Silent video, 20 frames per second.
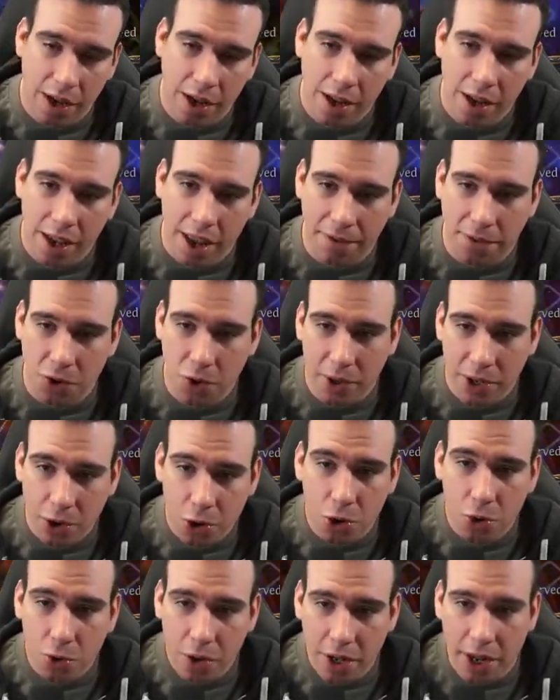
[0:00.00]
If you
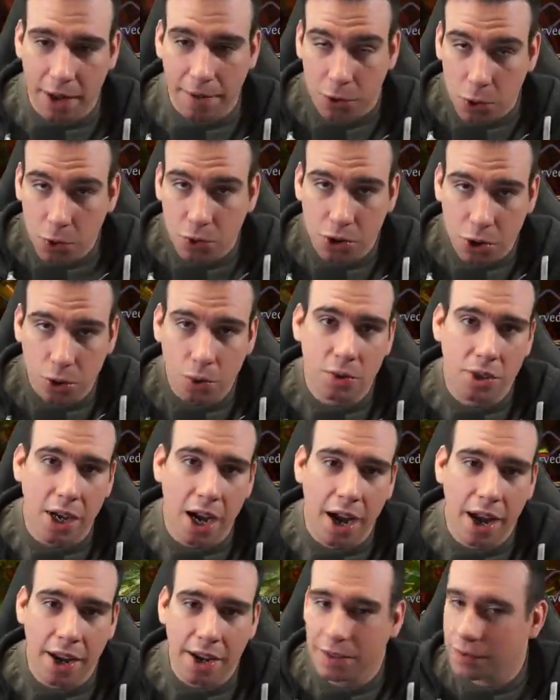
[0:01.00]
do
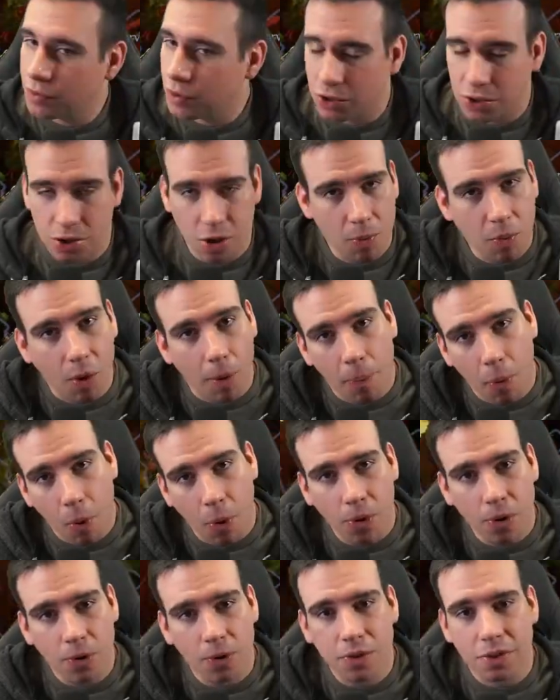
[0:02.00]
die, there's no more
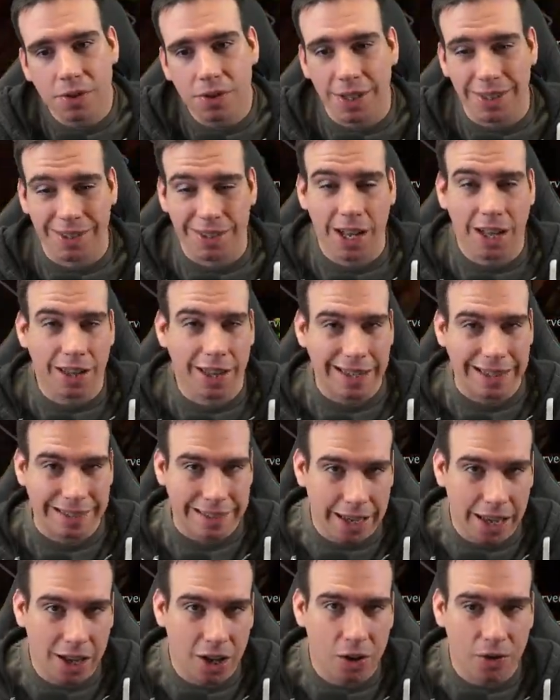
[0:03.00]
portals. It's not like
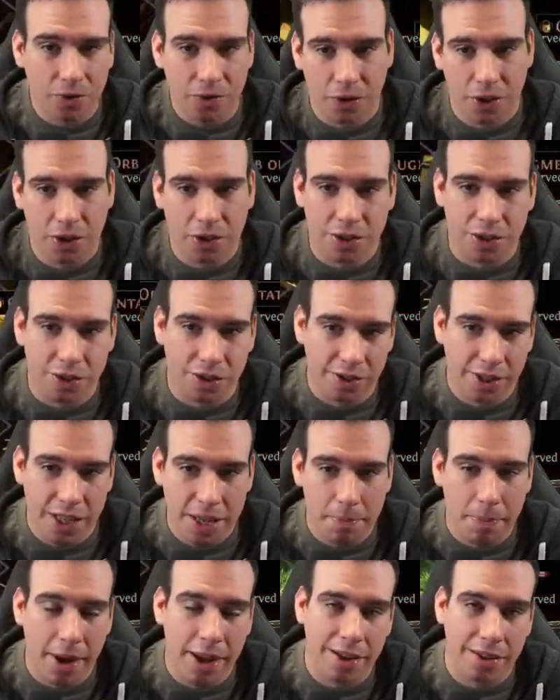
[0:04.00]
Delve where you could just keep
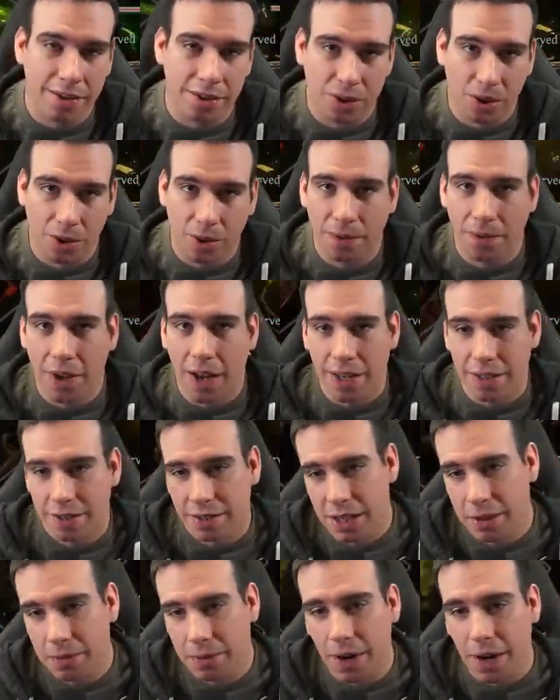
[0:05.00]
paying soul fight to
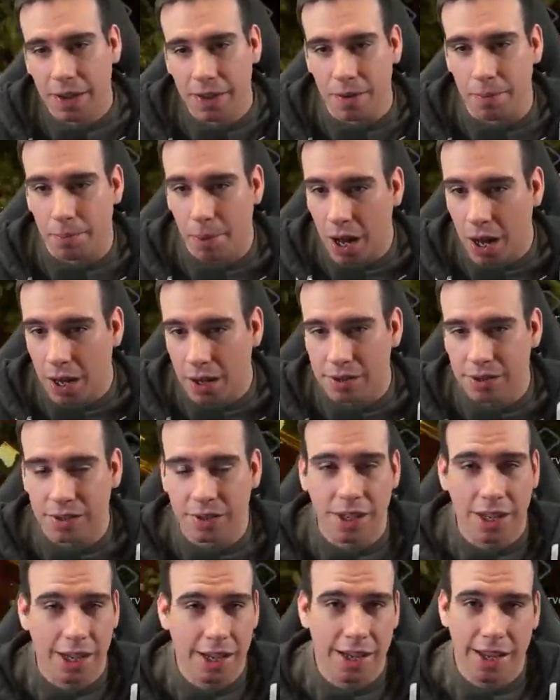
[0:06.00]
keep fighting the boss.
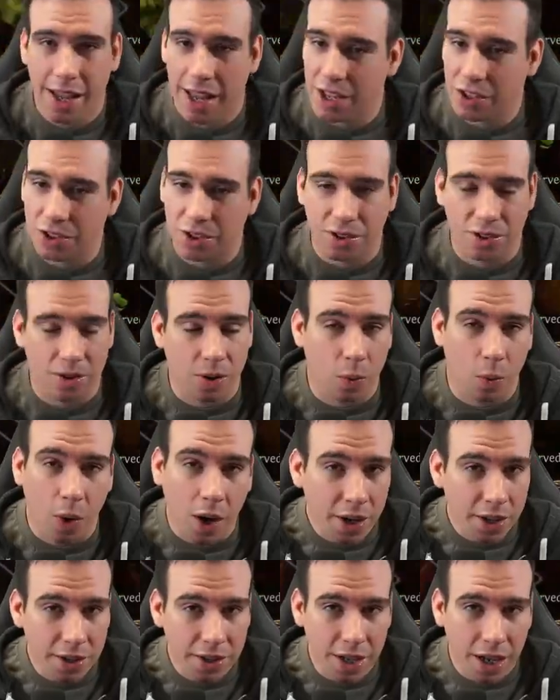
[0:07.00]
It's just a one
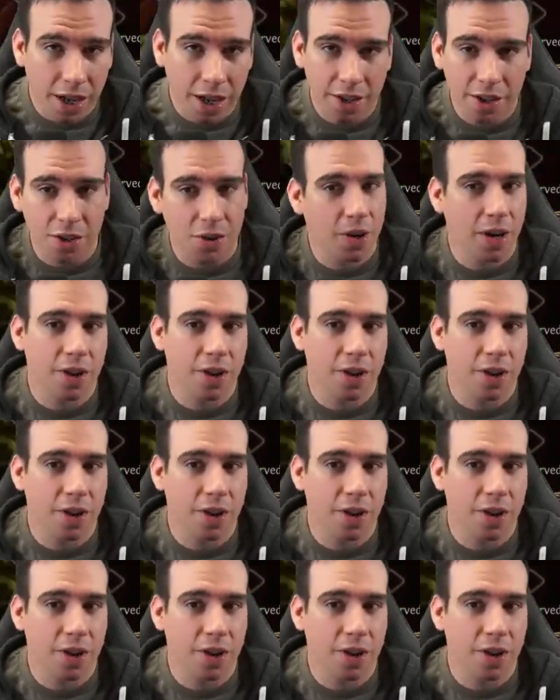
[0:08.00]
and done. You